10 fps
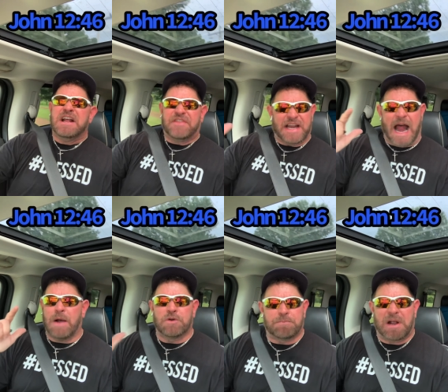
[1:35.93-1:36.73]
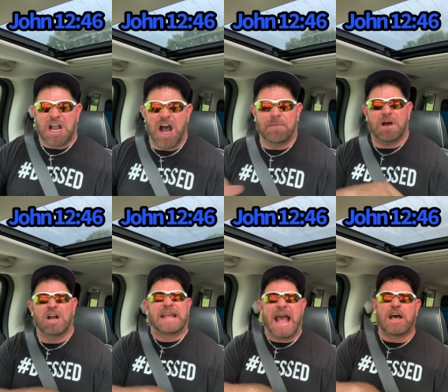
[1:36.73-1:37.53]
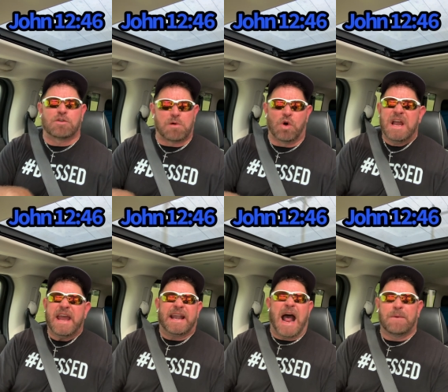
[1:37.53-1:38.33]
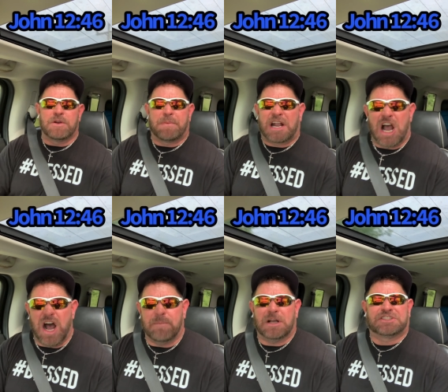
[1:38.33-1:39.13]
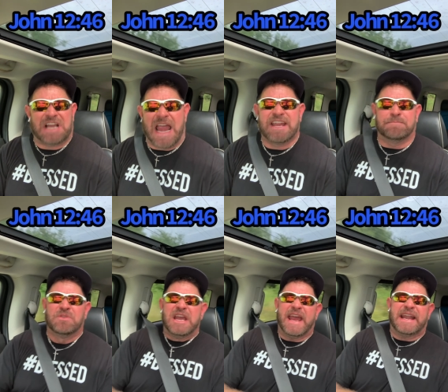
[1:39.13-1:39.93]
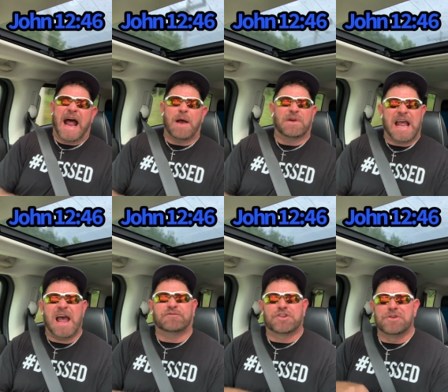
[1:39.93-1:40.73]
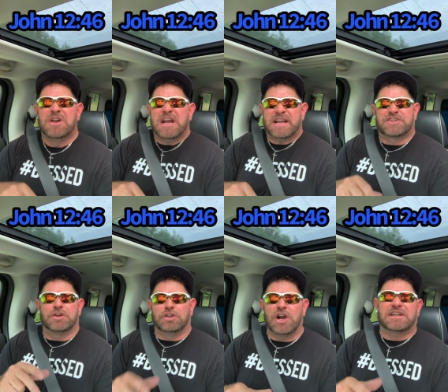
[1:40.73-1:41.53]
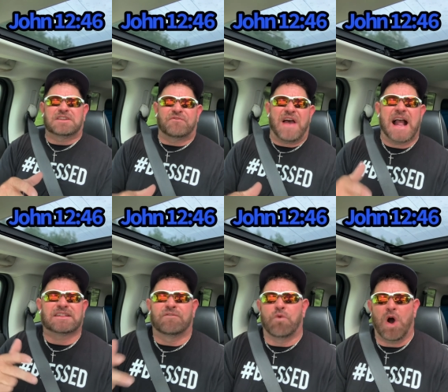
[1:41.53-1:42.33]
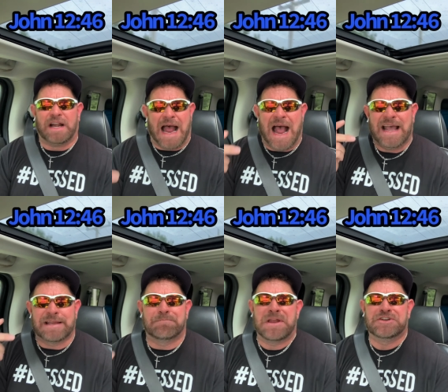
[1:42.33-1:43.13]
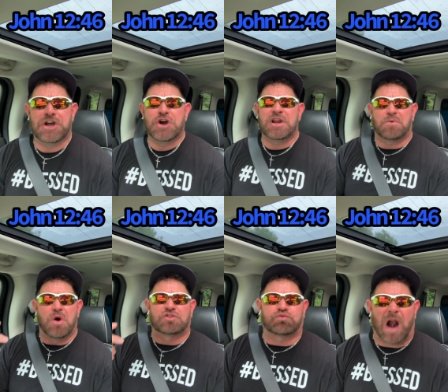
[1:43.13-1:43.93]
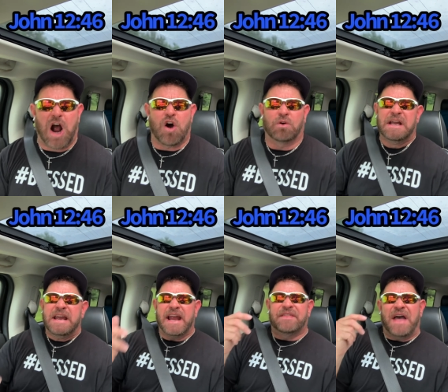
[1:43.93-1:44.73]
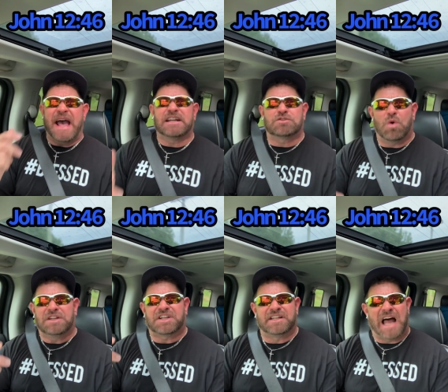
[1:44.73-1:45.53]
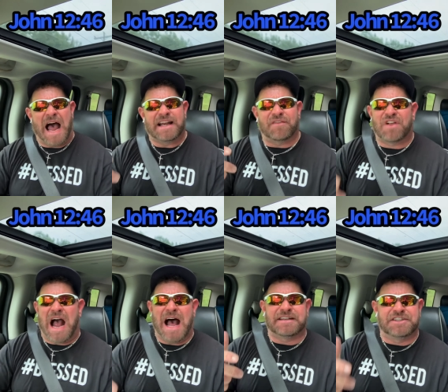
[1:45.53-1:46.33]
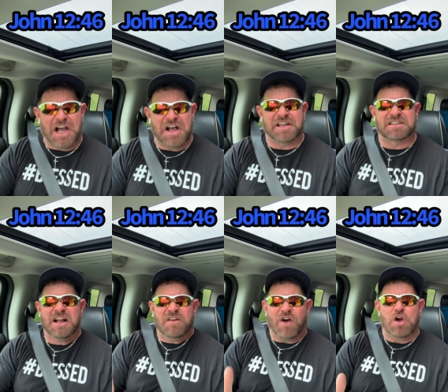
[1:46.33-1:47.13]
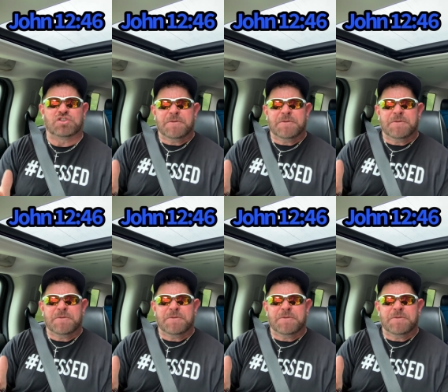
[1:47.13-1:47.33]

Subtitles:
then I would become accountable and I would become ashamed and I would have to look at the fact of what I had been doing was wrong. And that is what the light of God does, folks.